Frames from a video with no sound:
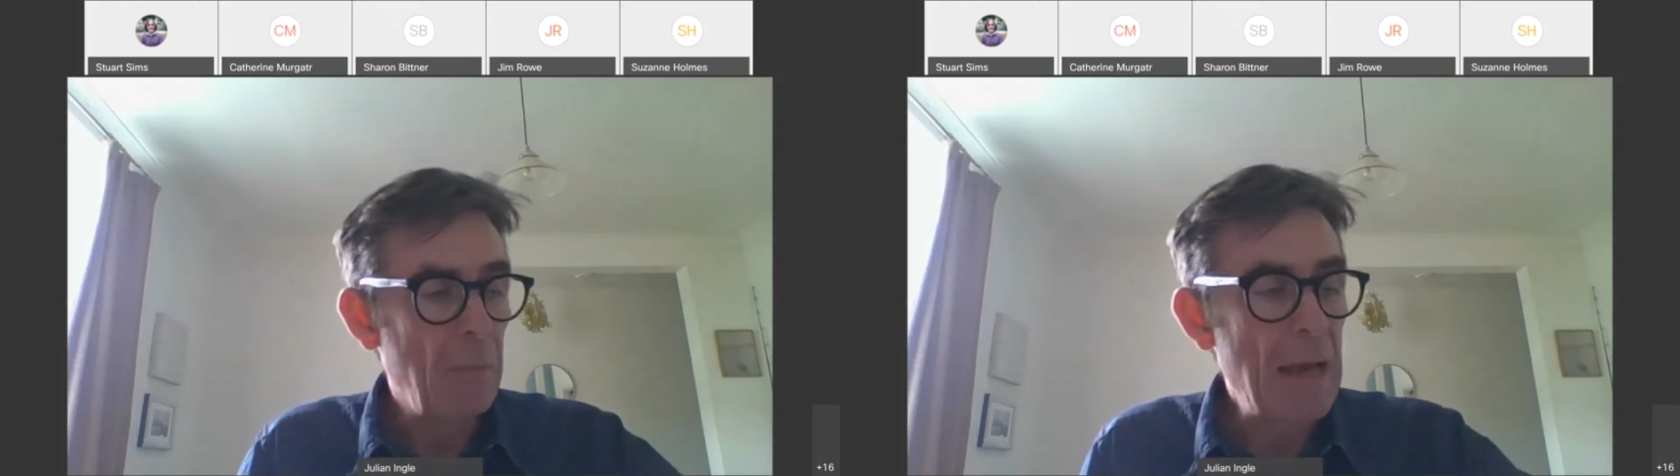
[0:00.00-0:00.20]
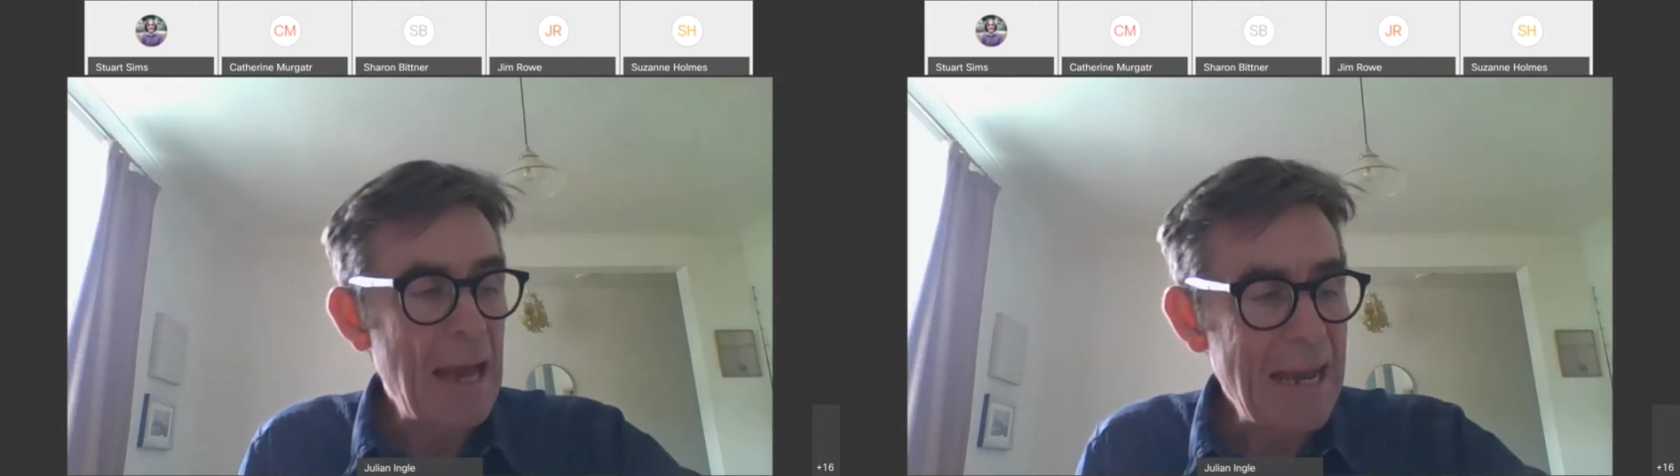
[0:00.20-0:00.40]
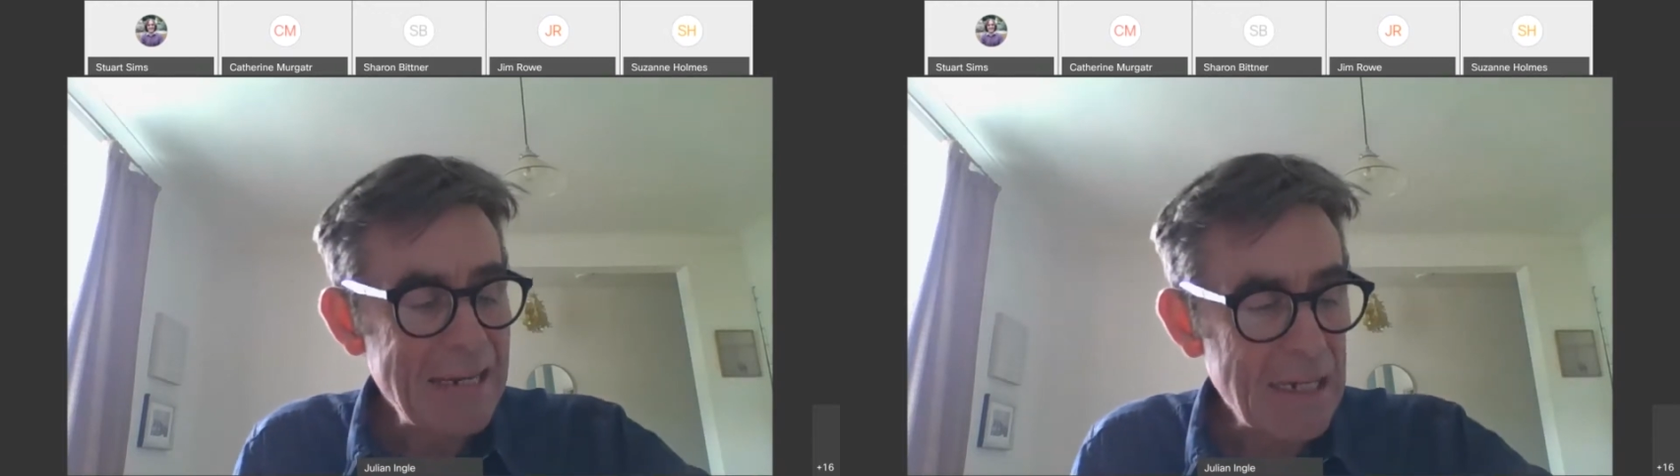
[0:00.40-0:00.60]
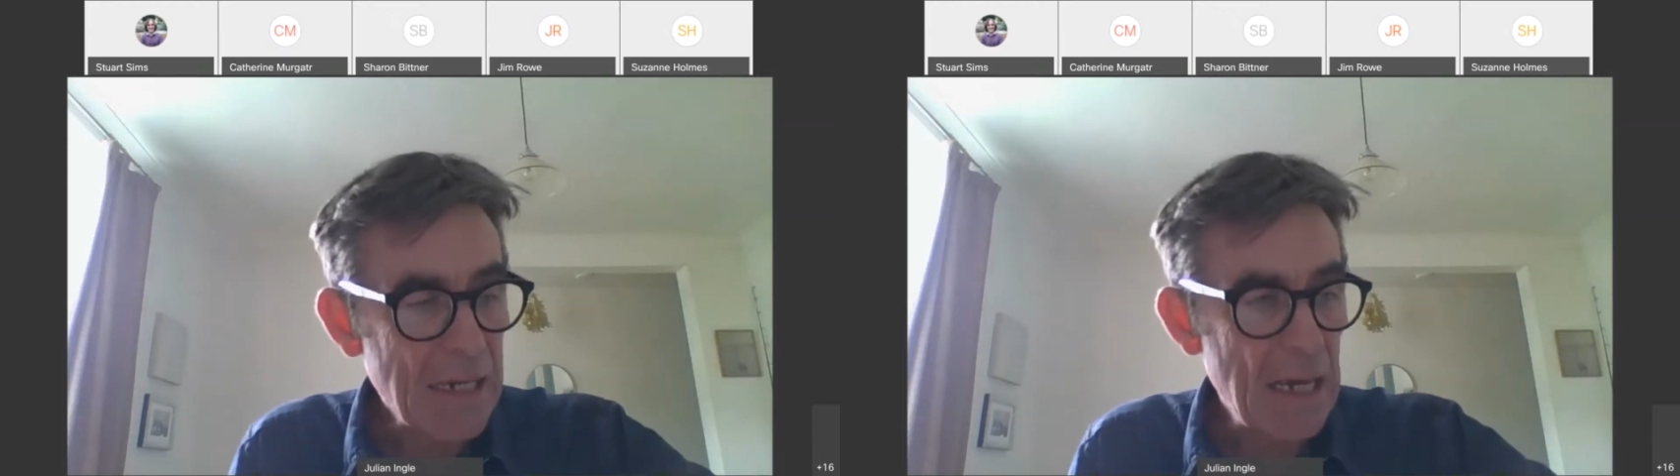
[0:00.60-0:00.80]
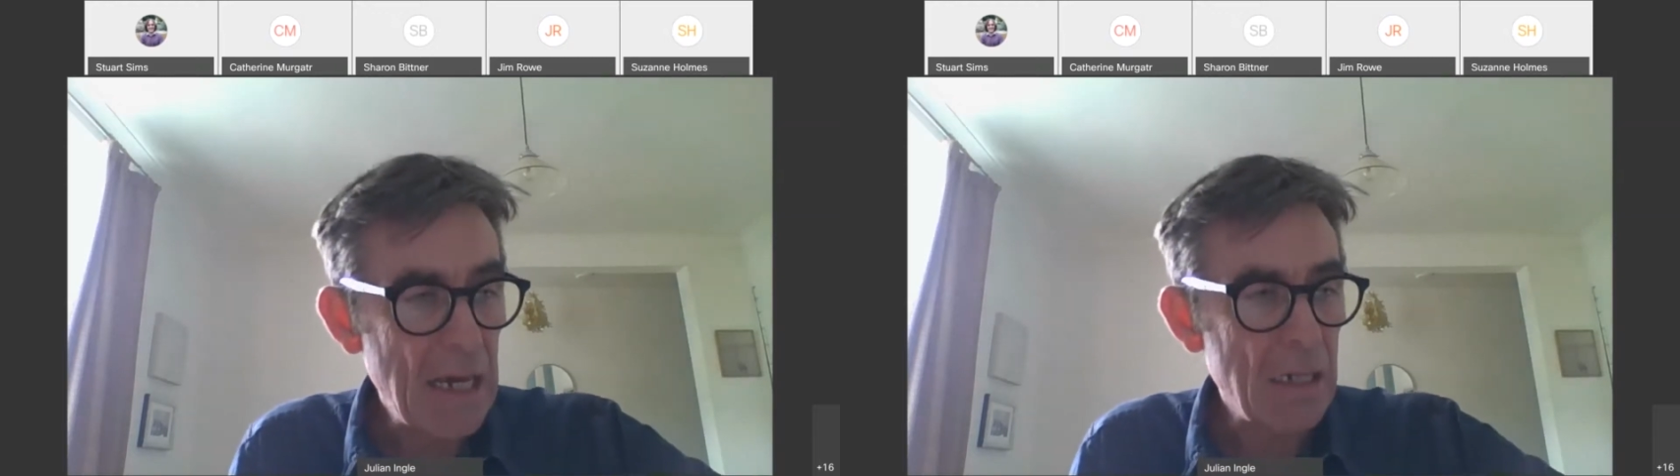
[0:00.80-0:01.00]

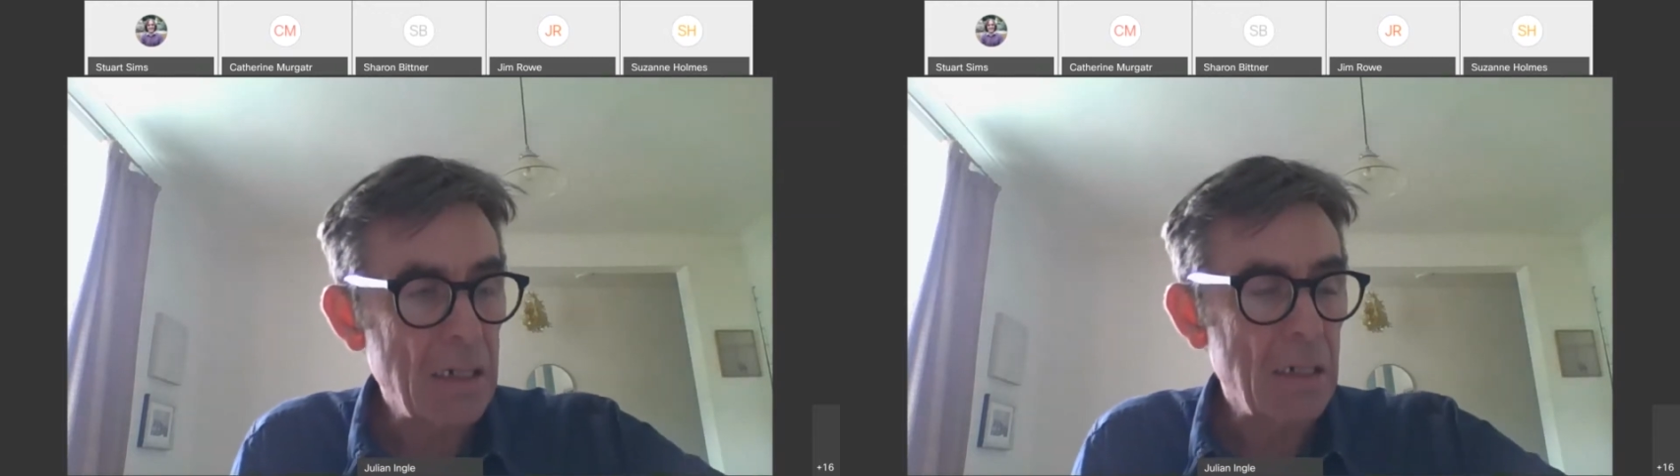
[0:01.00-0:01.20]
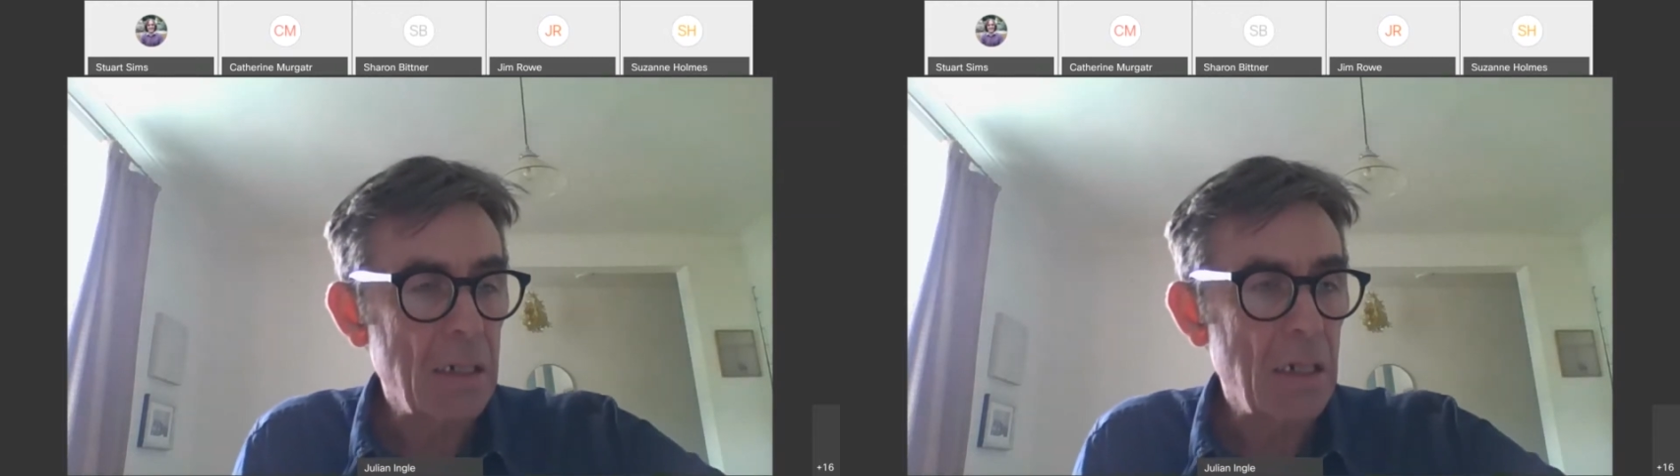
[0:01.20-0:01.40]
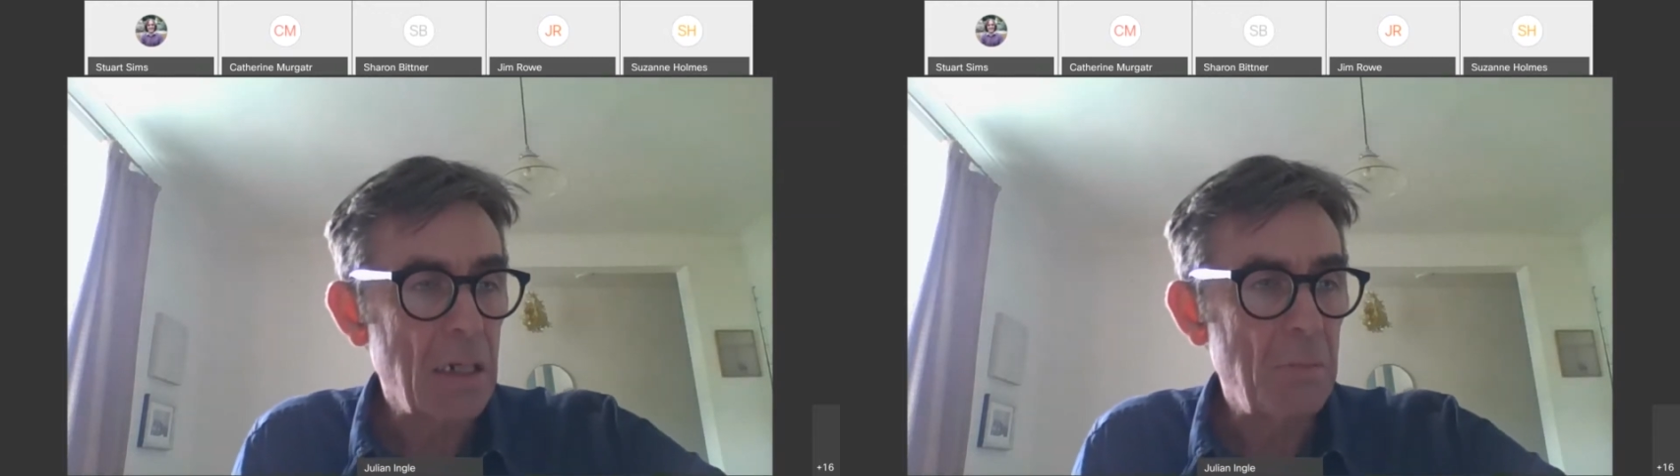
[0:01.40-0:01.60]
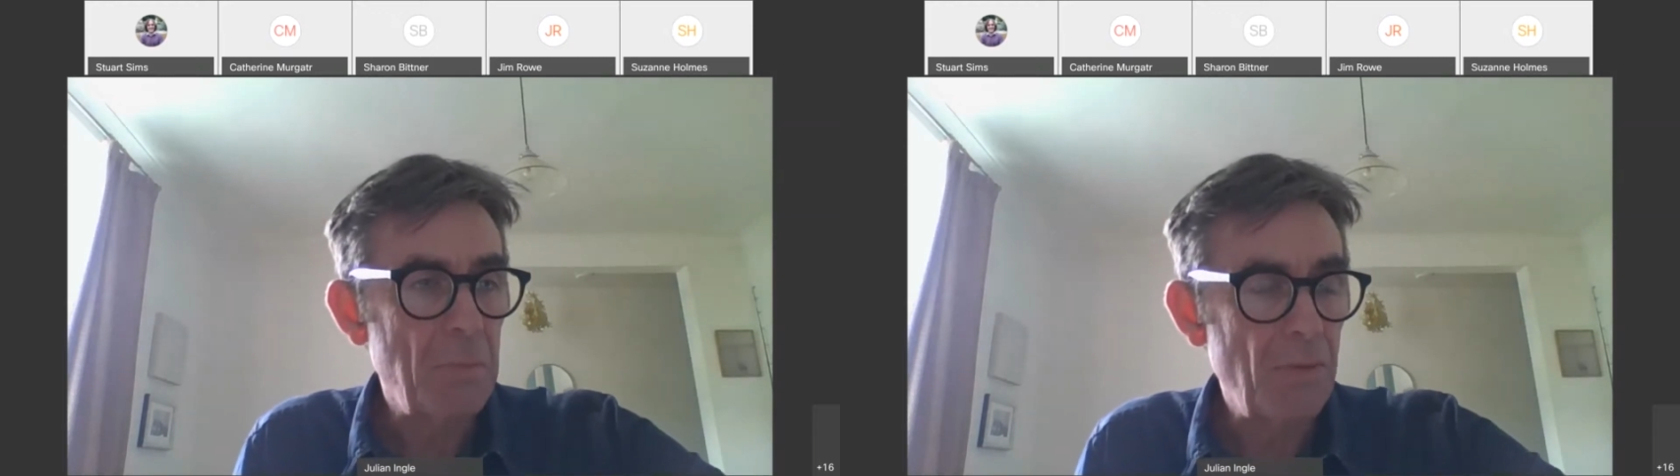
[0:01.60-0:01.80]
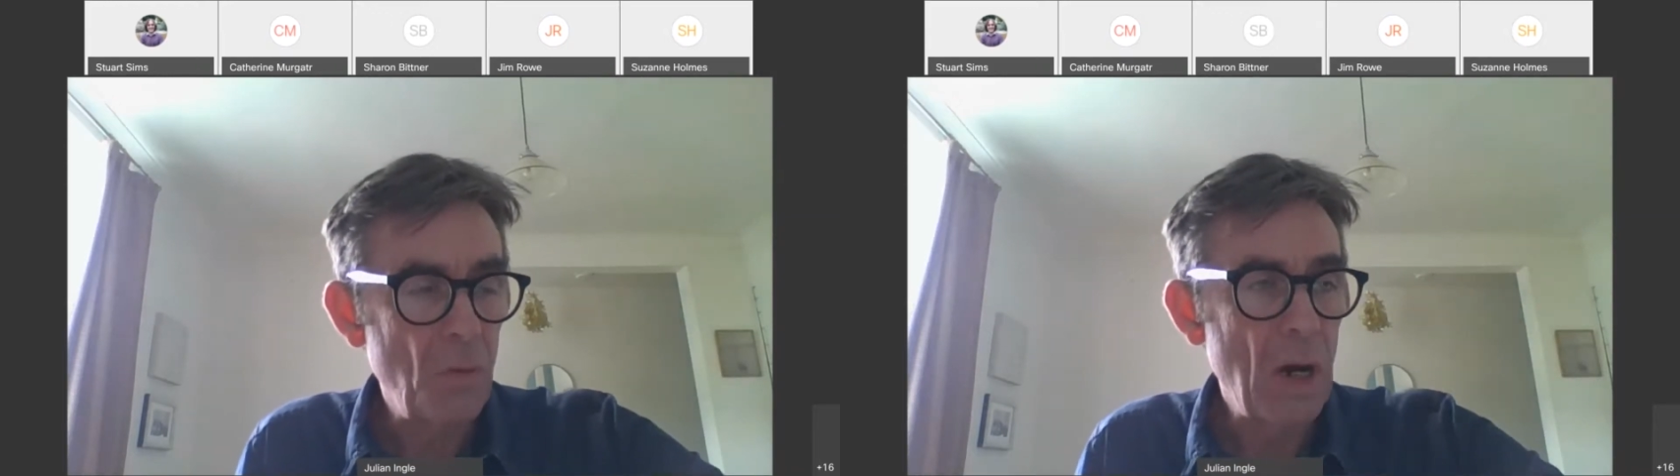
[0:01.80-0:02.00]
etiquette
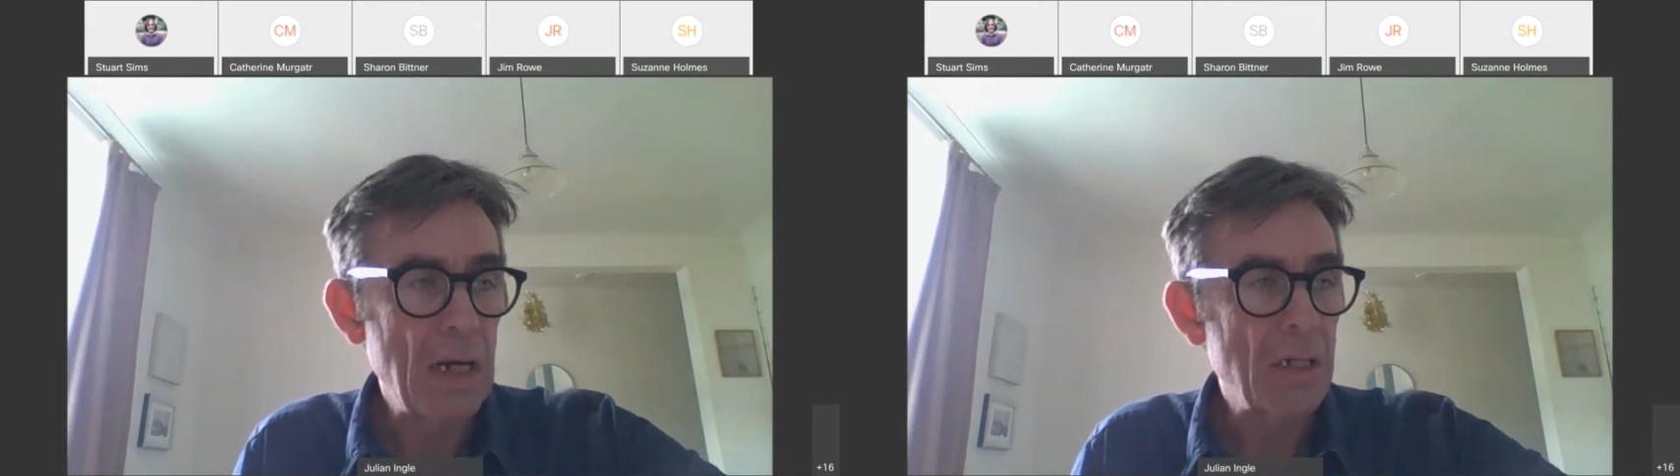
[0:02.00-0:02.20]
beforehand.